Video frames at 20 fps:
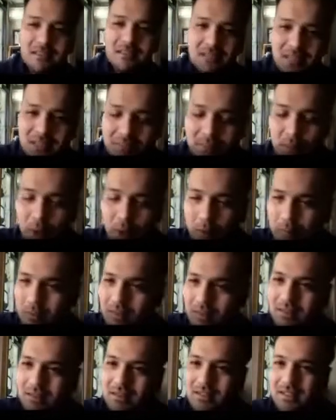Bombay.
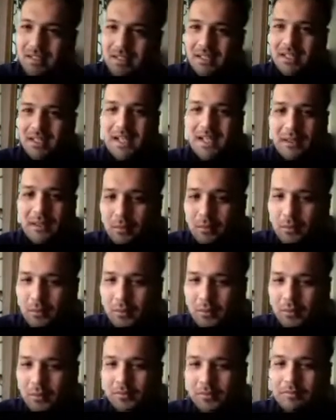And
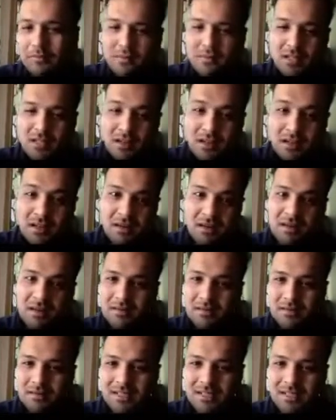we've done
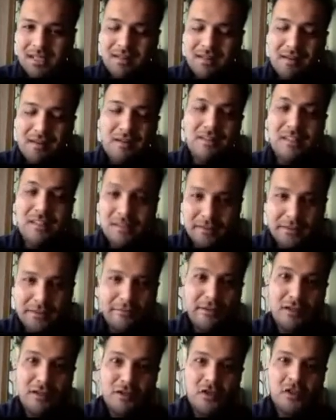an earth
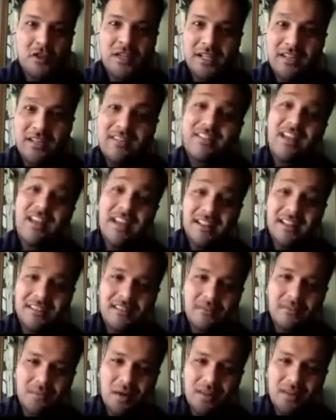intervention inside
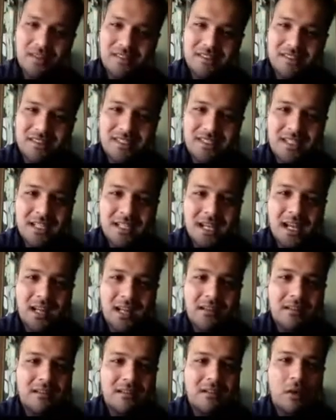this market.
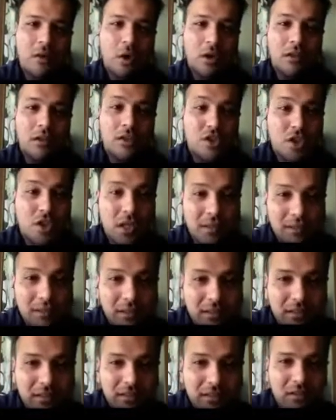And all the shelving
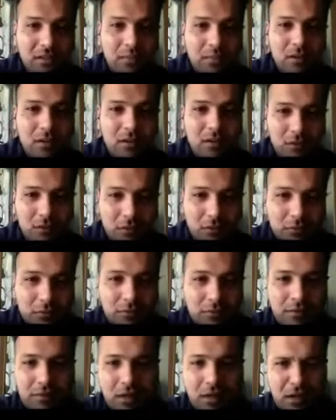systems also,
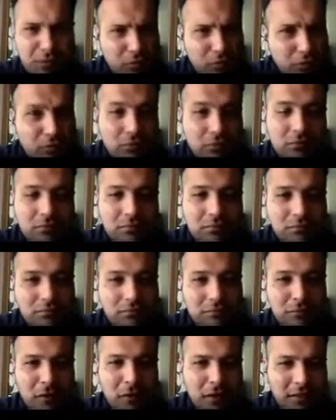we try to,
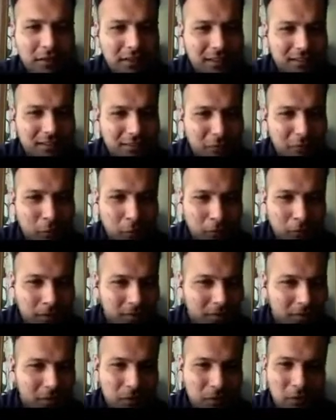I think it's a golden
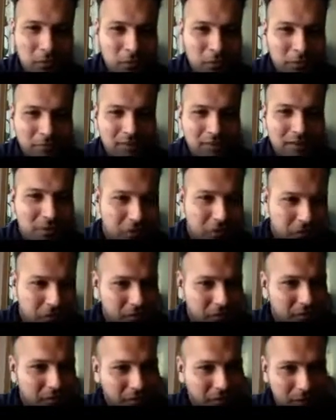ratio, one of the ratios
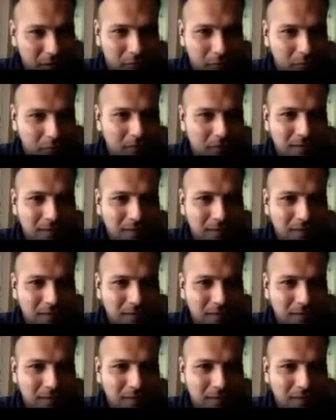we try to,